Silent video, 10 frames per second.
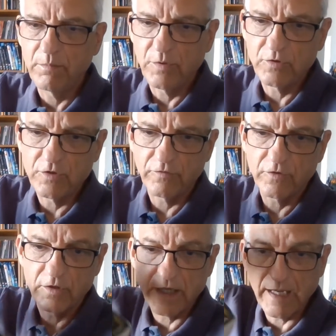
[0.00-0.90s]

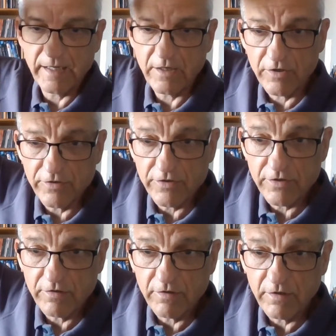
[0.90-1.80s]
Beautiful
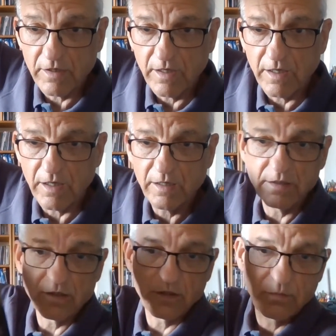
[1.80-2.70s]
Chaos,
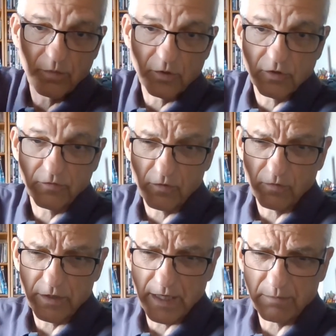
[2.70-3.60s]
and Beautiful
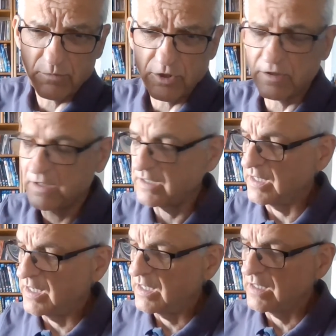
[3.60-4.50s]
Redemption.
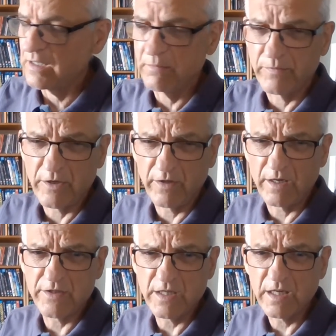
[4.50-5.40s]
Now they
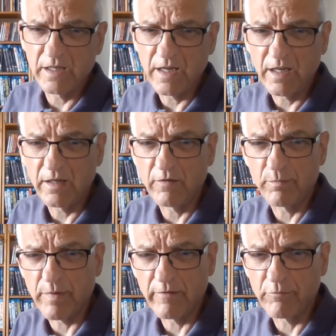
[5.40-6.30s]
are second-hand.
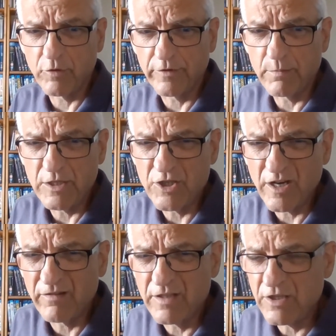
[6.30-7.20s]
I've bought them in
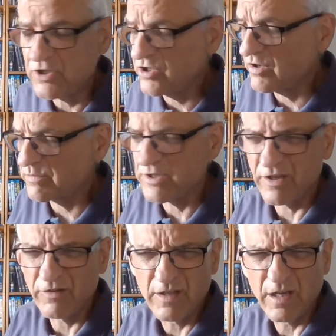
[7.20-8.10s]
charity shops. I
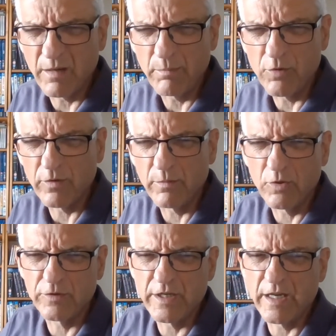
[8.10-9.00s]
don't think I bought them
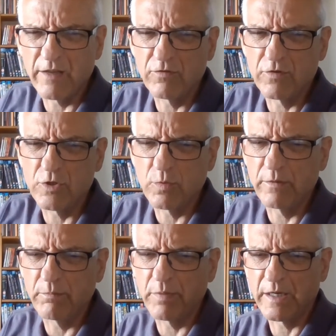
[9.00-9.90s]
all together as
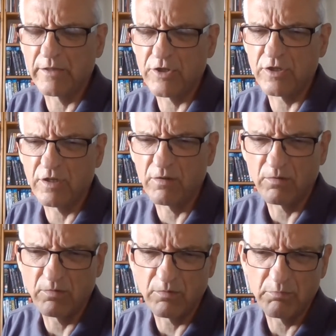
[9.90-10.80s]
one batch,
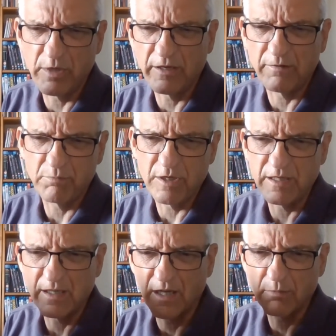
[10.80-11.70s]
so
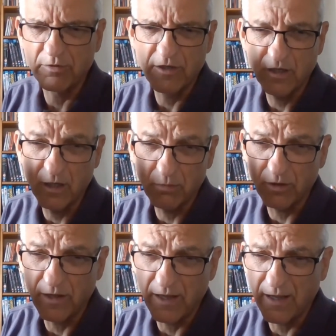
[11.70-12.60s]
maybe a couple here, a couple
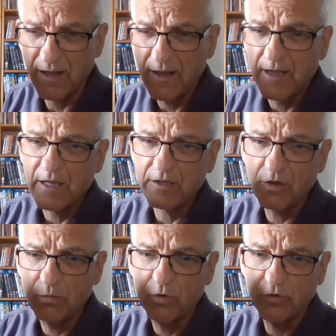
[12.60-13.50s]
there.
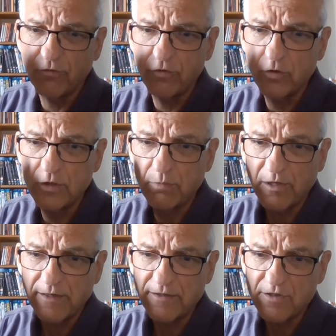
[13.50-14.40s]
No more than
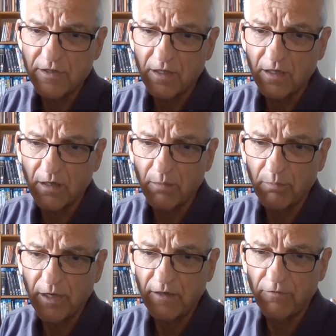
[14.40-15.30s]
£40
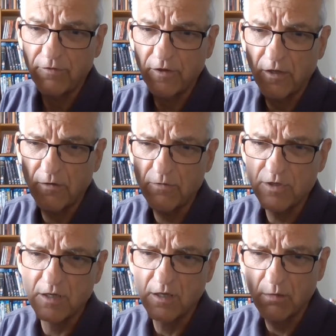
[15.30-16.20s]
paid for
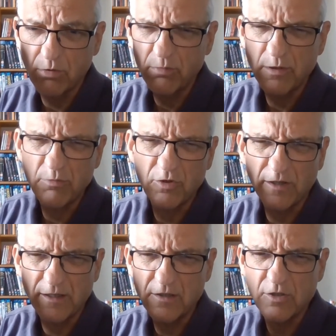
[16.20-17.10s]
those. Probably more
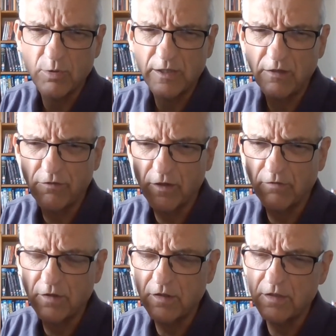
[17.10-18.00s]
like £25,
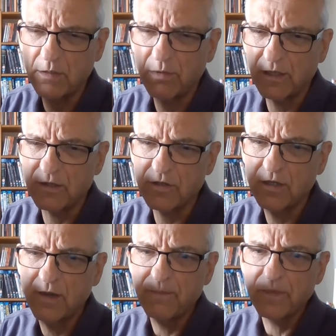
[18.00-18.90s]
£30.
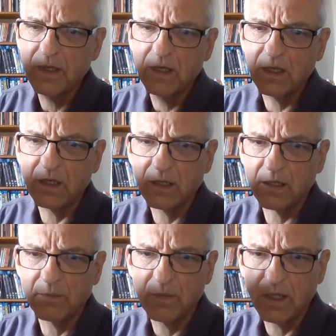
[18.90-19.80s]

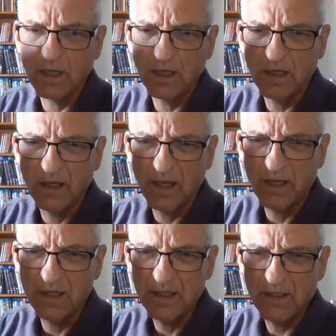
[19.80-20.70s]
and
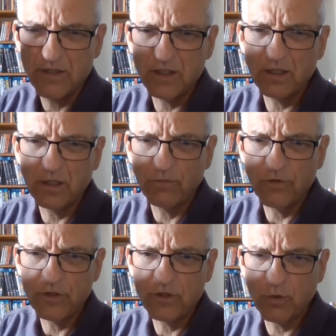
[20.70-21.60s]
I listed them
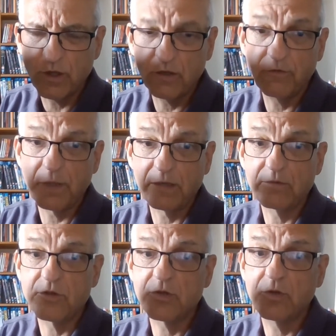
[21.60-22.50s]
for
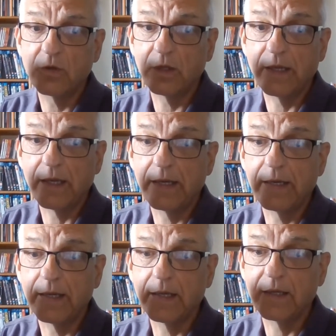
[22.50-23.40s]
£12 all
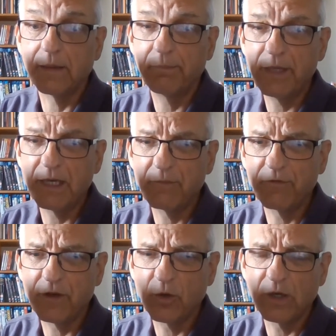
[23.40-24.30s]
in. Been up
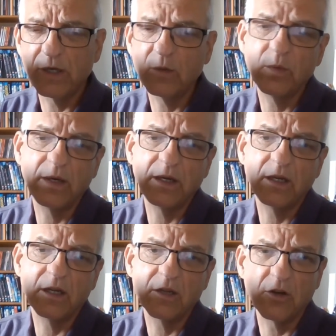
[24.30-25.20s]
for quite a
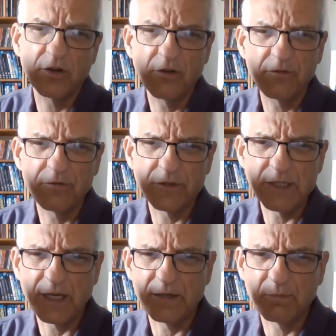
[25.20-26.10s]
while. I got an offer for
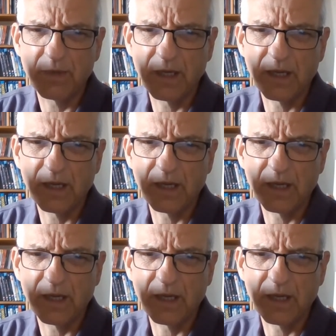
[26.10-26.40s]
£10